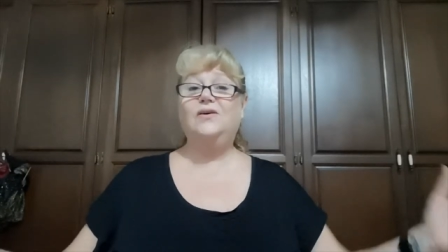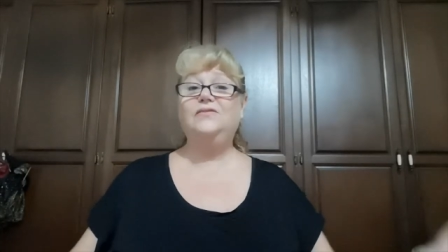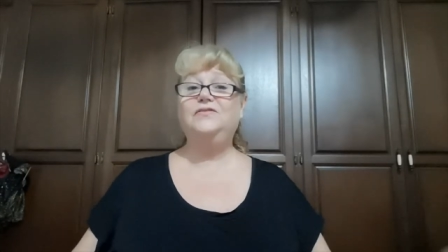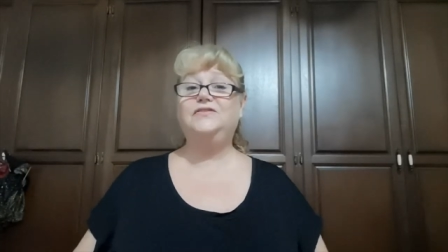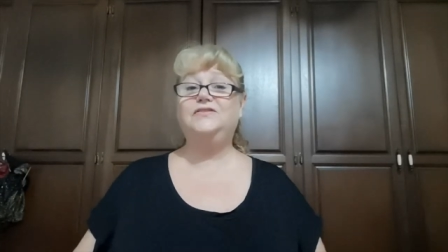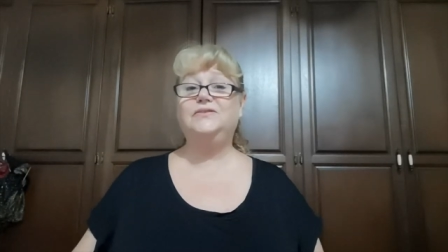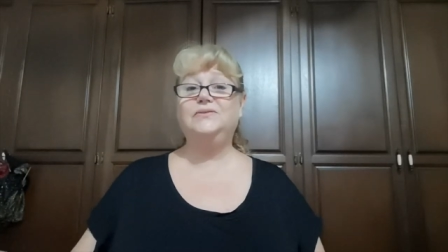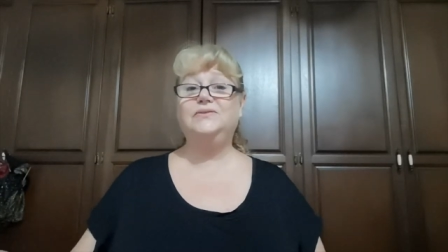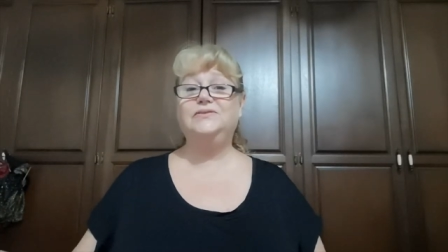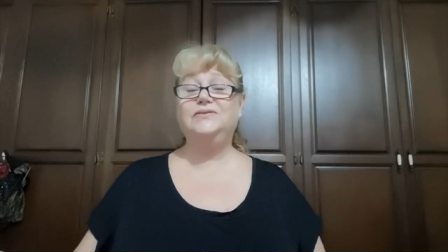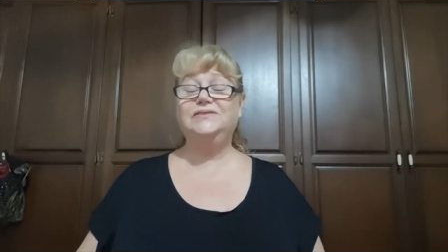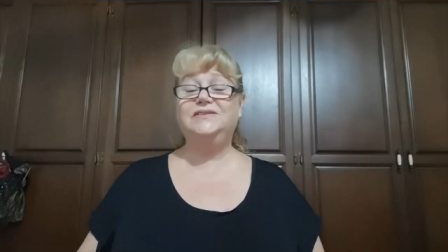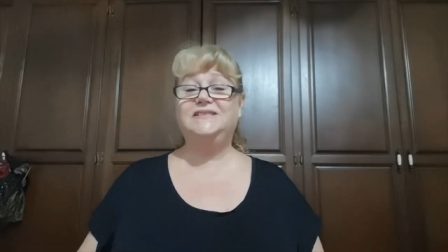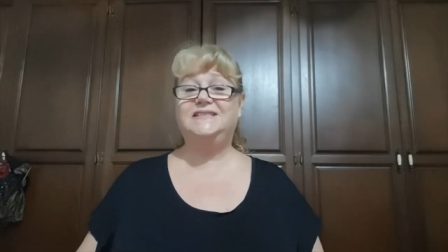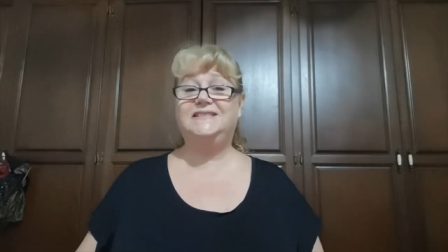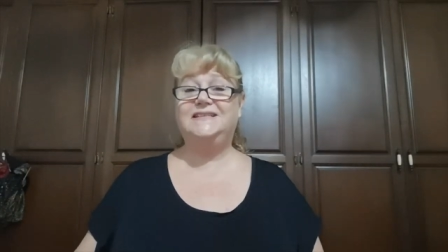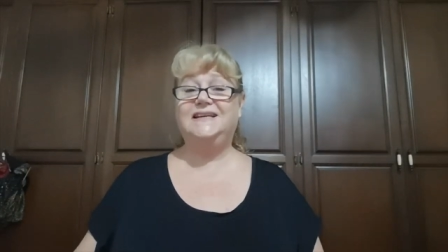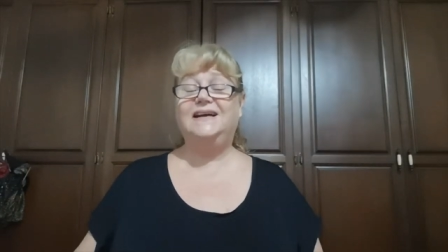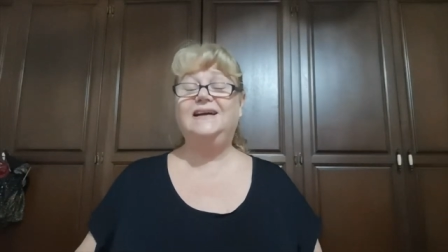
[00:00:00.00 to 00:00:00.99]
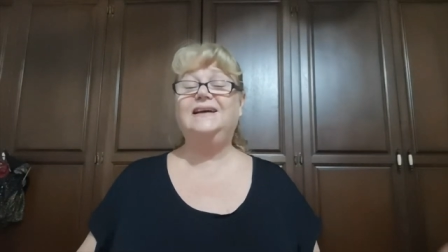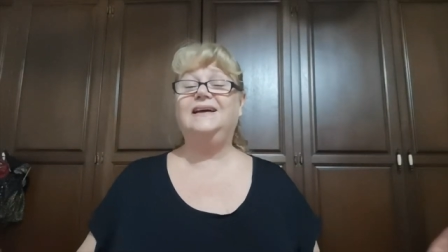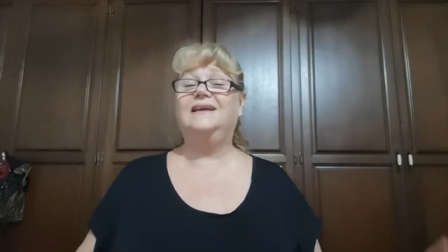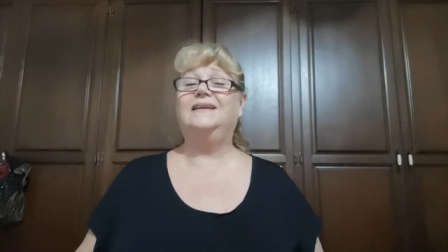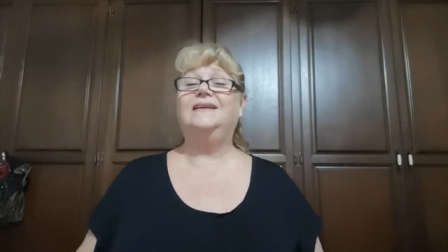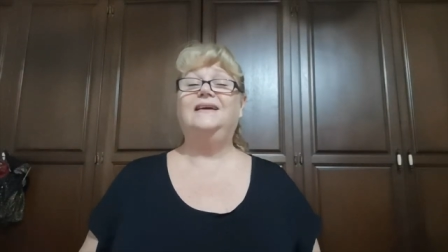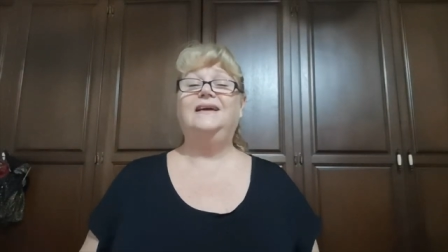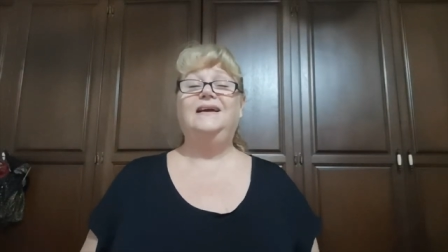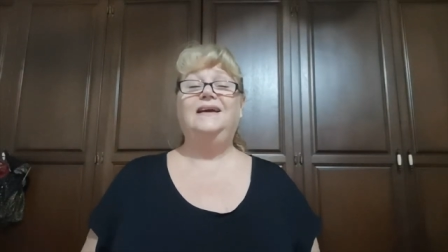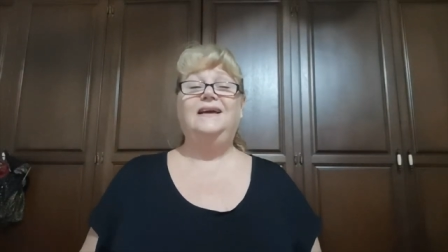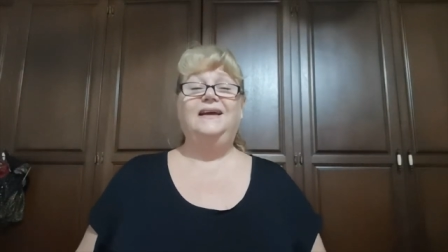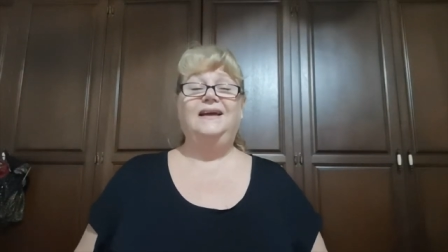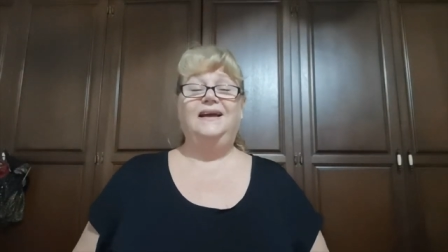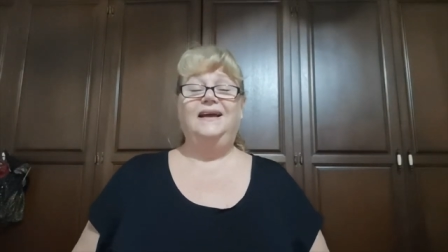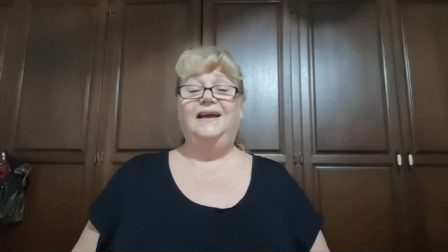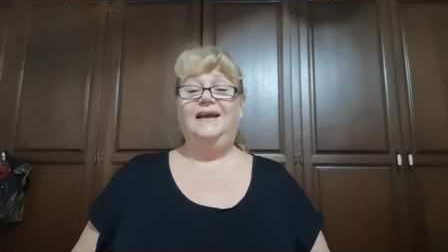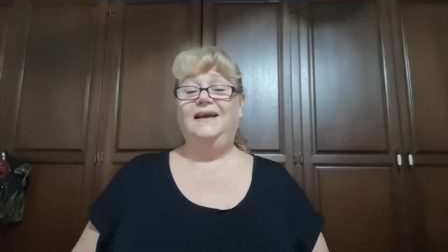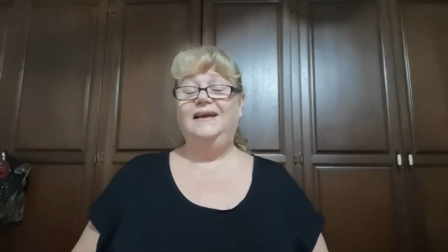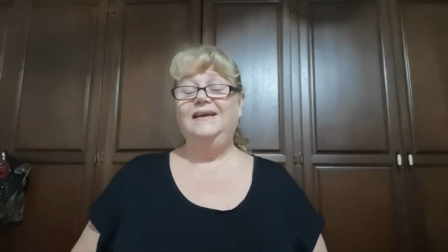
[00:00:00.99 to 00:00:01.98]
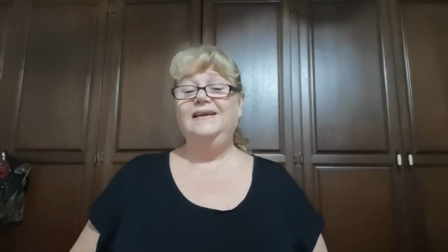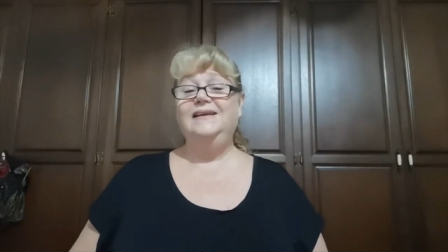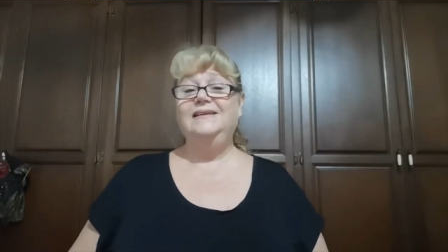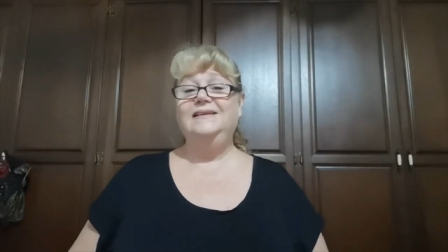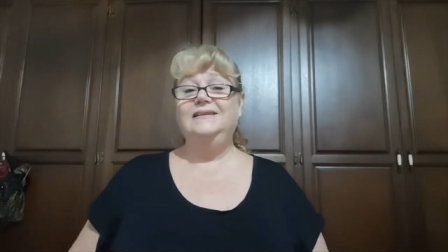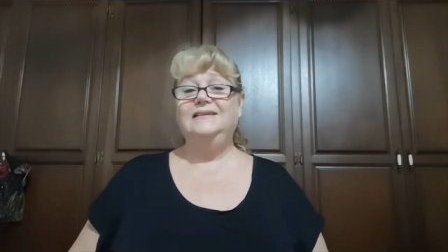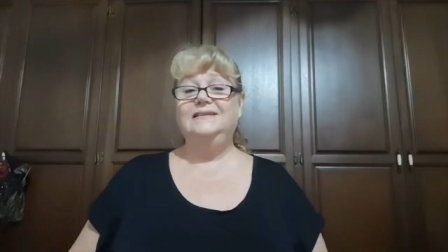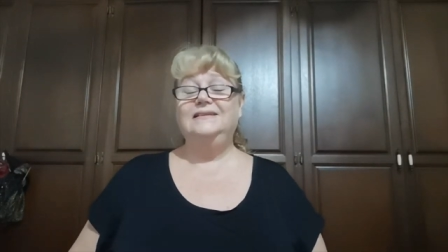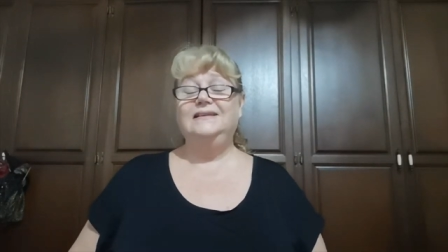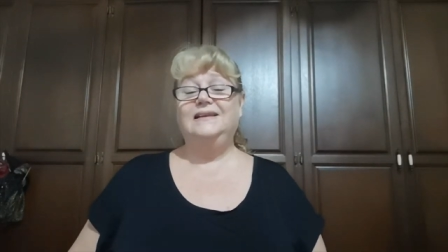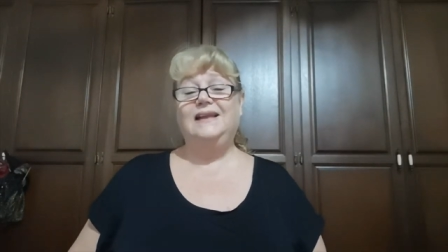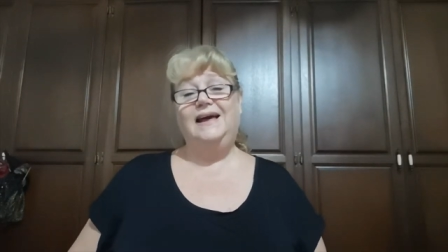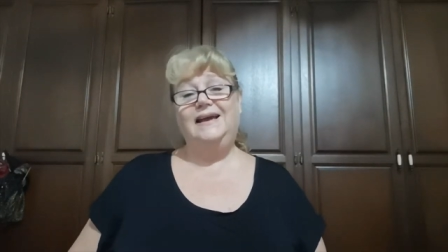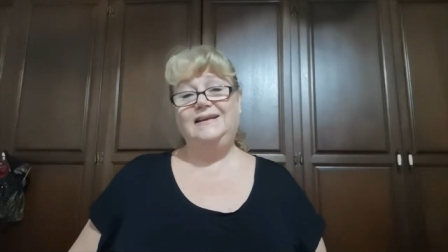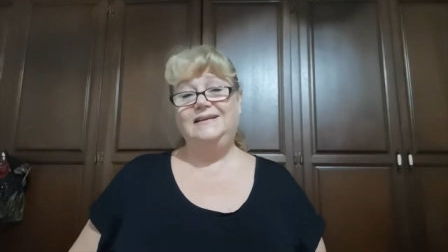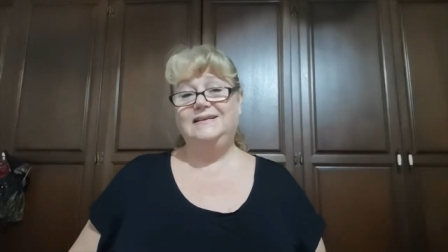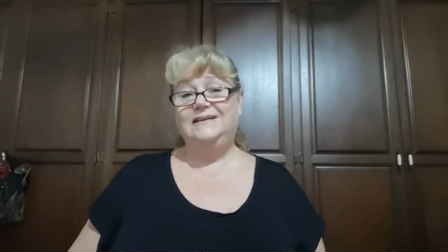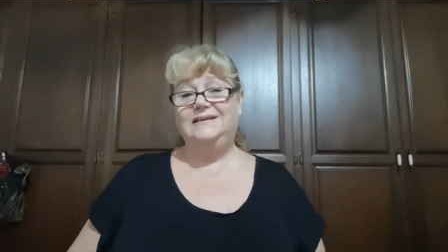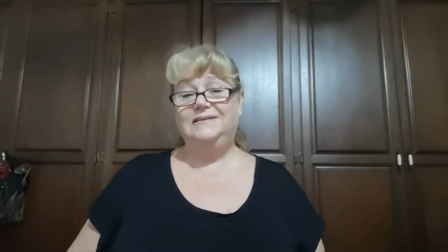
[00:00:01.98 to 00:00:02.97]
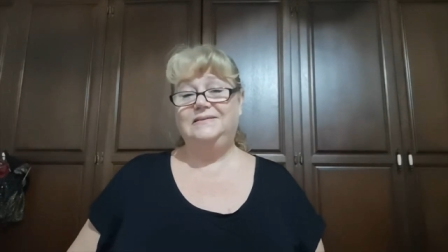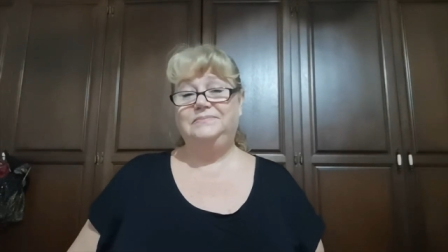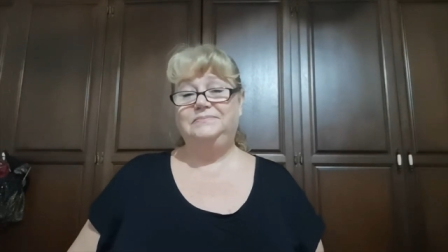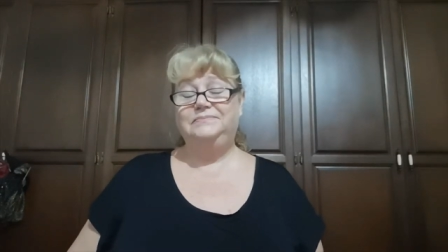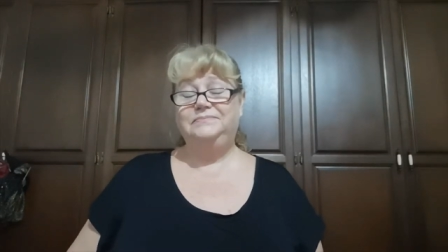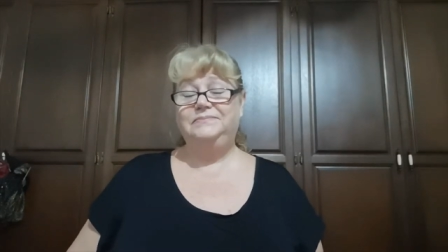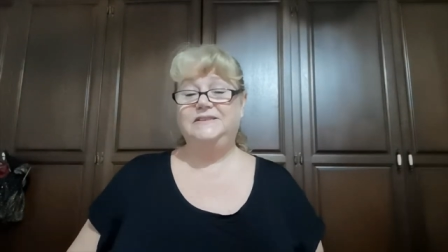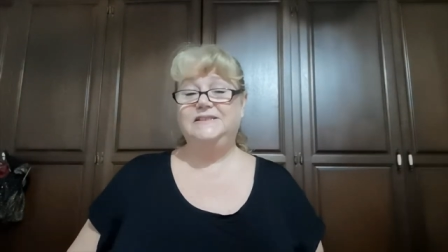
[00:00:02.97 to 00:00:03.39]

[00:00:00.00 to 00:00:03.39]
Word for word: off to a good start. And later,